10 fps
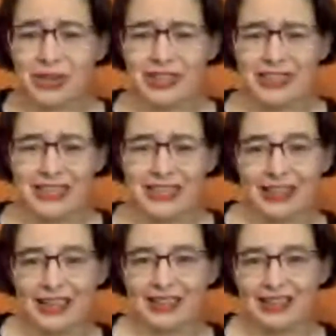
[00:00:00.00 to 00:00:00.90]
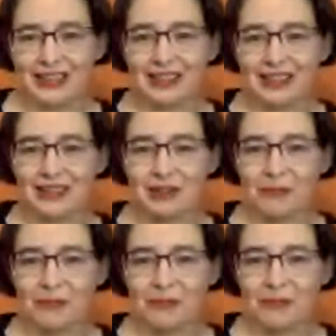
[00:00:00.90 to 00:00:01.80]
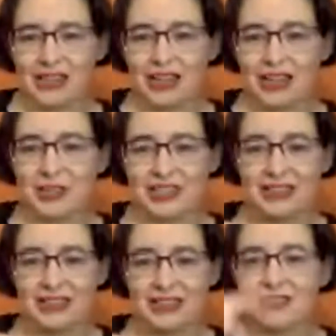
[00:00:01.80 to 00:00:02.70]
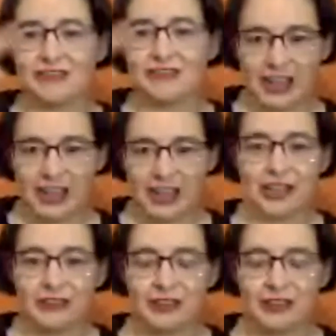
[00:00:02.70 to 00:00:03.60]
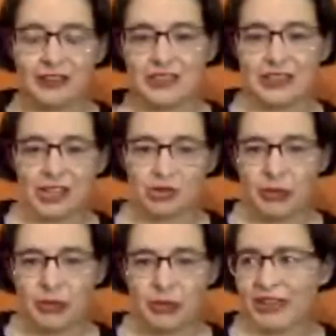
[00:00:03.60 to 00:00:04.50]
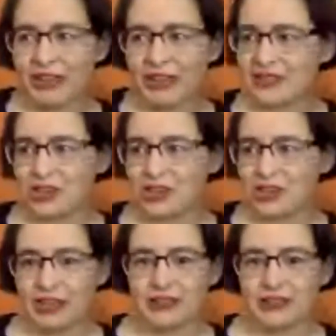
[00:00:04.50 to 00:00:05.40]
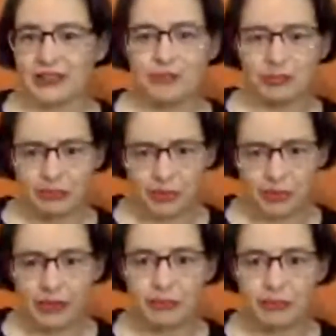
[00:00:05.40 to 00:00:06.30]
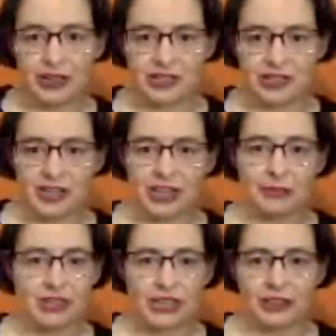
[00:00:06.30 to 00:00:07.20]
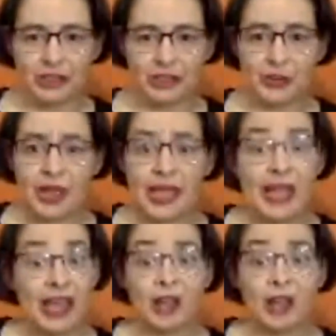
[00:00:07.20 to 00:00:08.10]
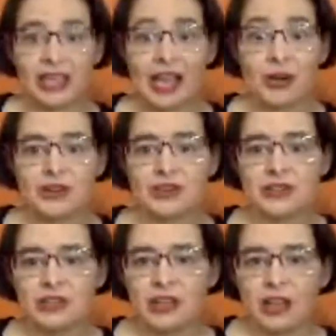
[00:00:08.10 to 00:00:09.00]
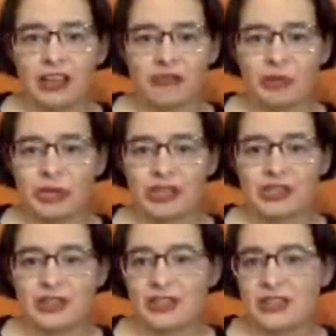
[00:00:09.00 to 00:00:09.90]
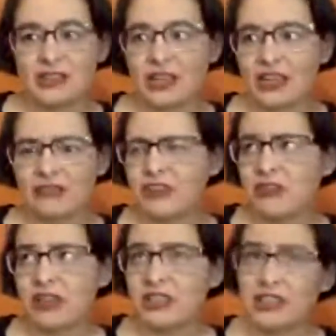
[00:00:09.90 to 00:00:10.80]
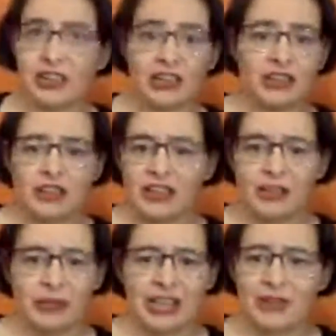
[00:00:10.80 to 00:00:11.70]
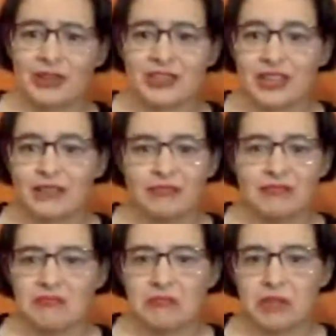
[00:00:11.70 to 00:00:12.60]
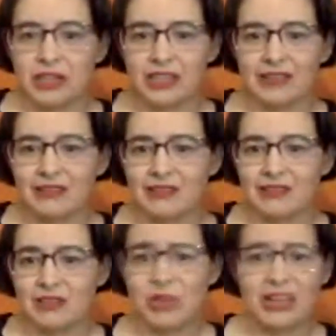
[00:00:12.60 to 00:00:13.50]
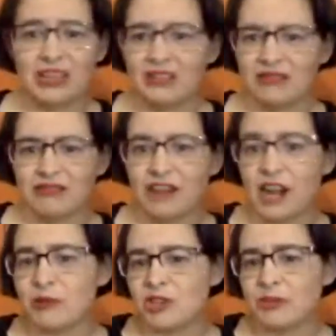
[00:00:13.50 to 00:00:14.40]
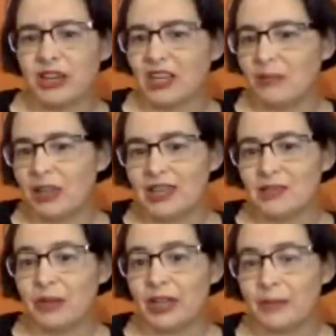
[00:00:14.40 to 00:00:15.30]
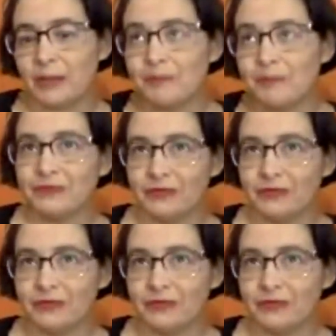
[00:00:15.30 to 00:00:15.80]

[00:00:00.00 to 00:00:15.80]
So I think like my time isn't 9 to 5. I don't have a schedule. Maybe if I had a schedule, I could put in blocks of time and tell you how many hours I've put into this. I have no idea how many hours I put in, too many for how much money I made. But